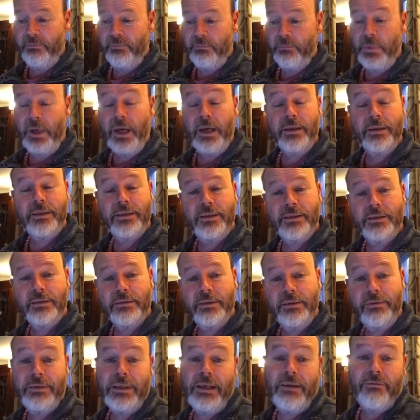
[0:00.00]
But
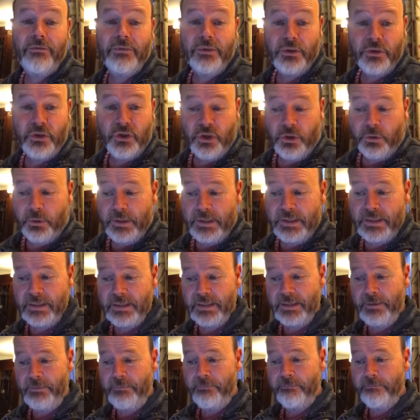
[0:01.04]
if given the choice,
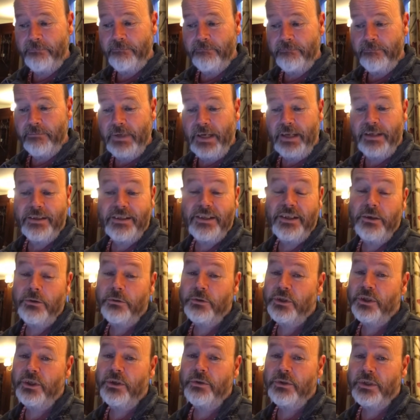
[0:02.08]
I'd still
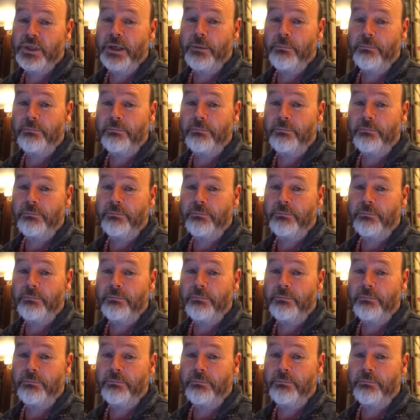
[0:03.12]
choose him.